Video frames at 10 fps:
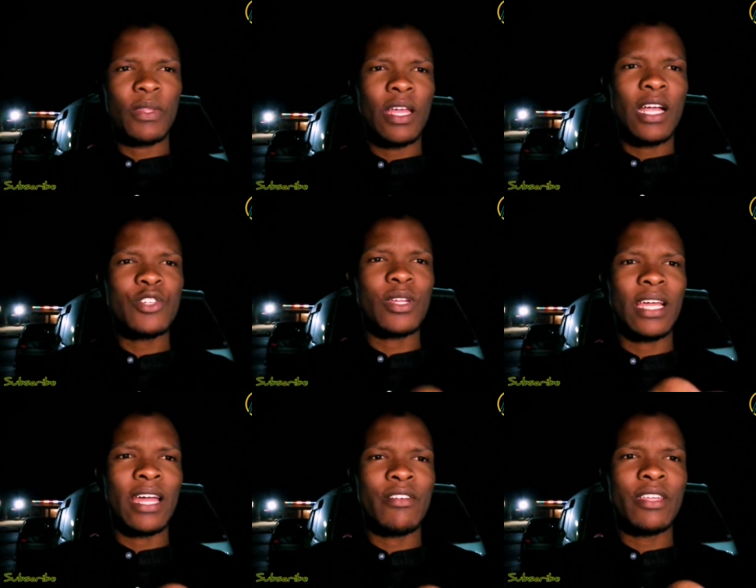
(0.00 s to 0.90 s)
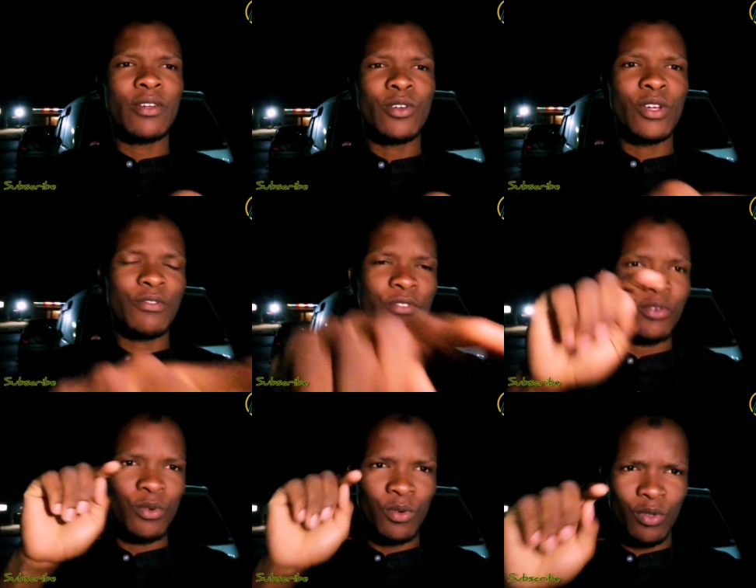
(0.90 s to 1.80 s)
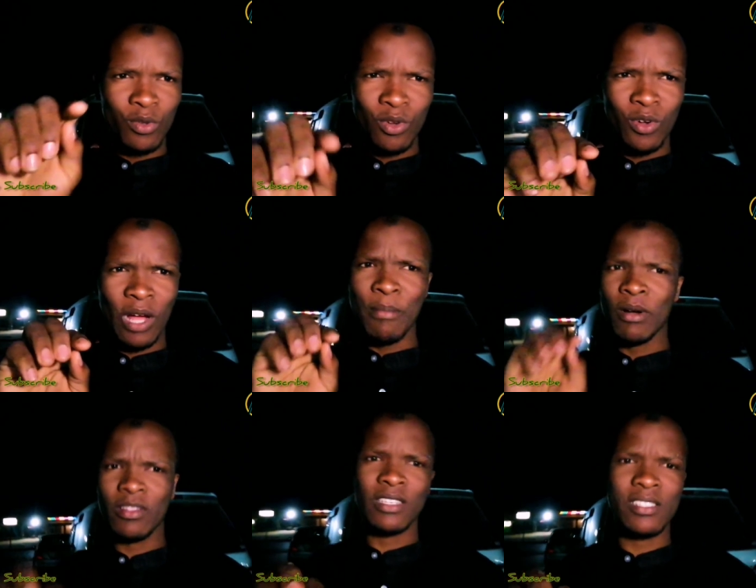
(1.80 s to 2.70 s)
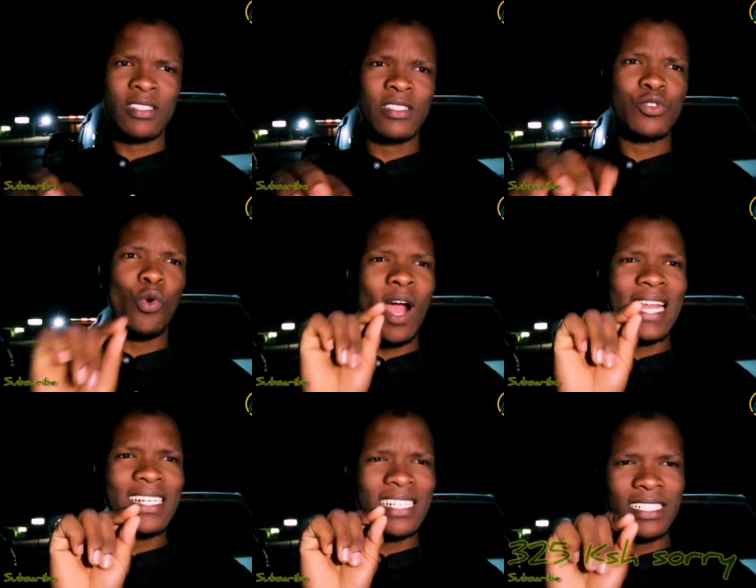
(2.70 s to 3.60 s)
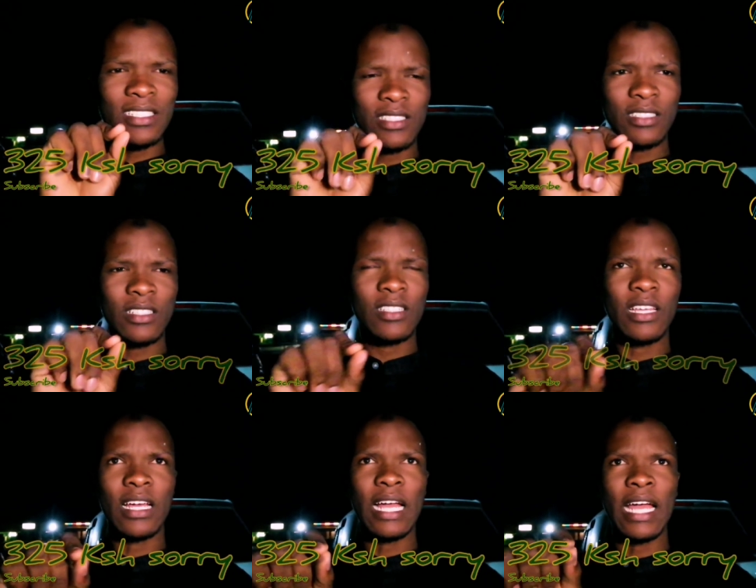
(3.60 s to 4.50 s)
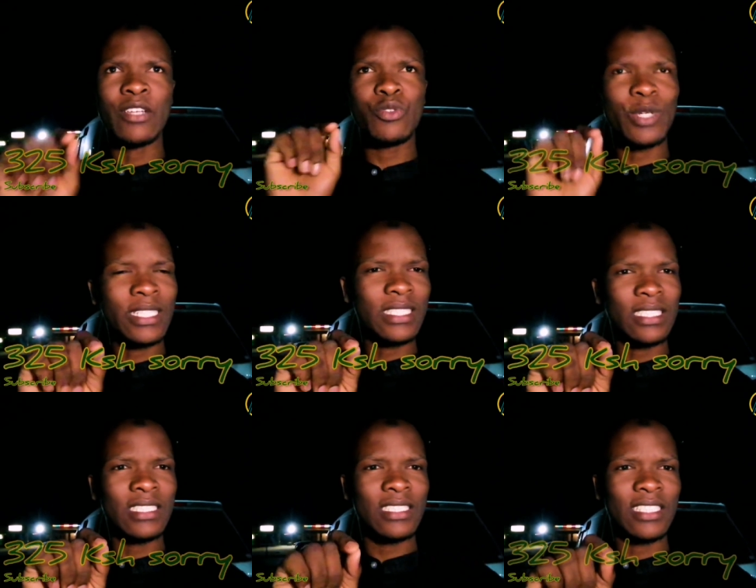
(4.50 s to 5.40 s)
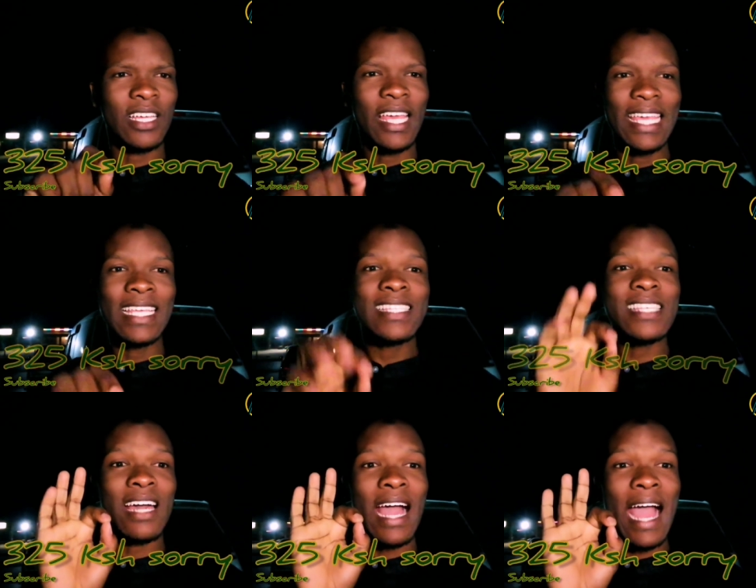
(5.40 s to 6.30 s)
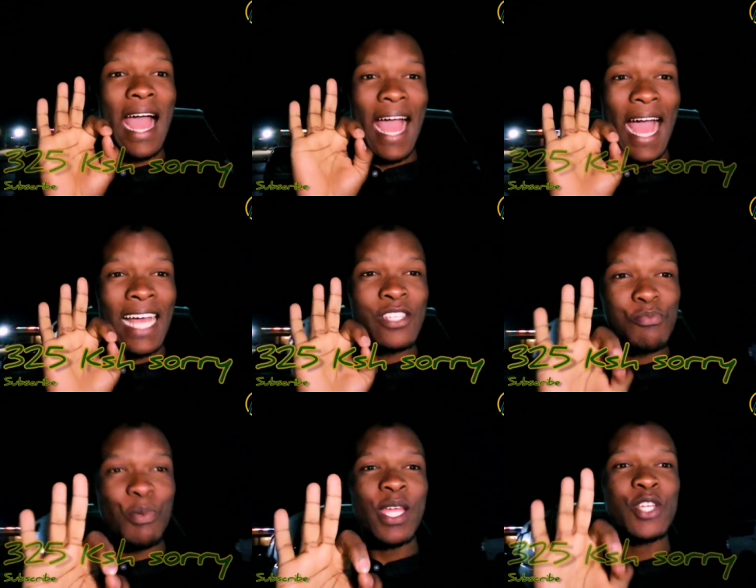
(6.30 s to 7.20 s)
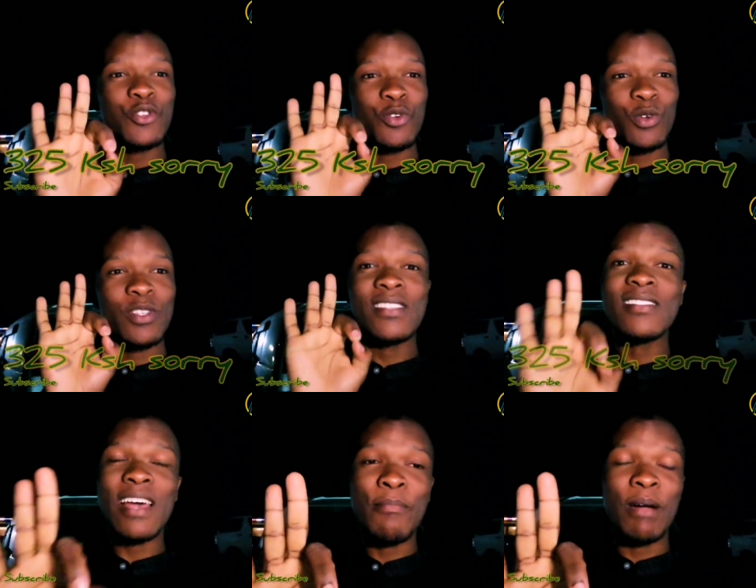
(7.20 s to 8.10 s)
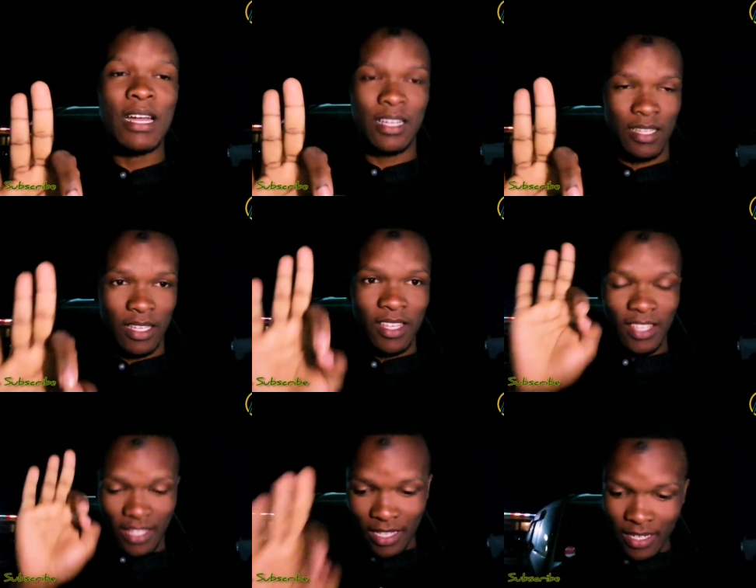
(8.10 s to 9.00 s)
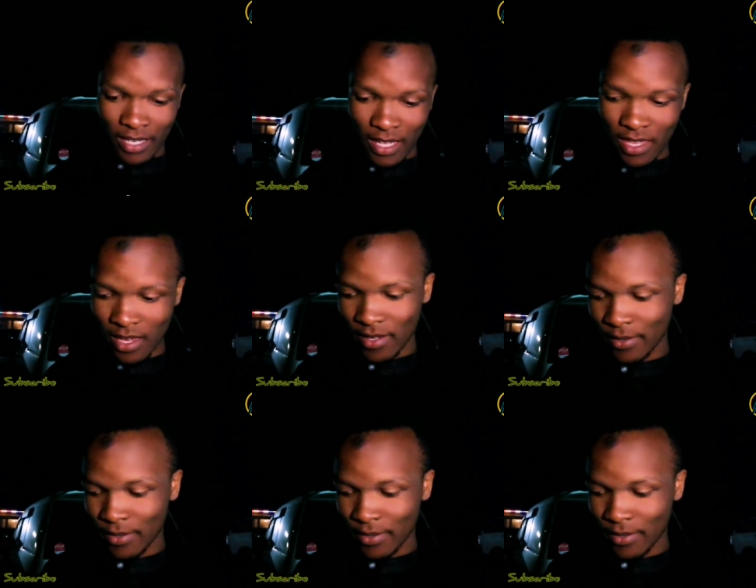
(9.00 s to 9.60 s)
Actually, I really don't know if you know about this. 220, it's a special supper in Kenya,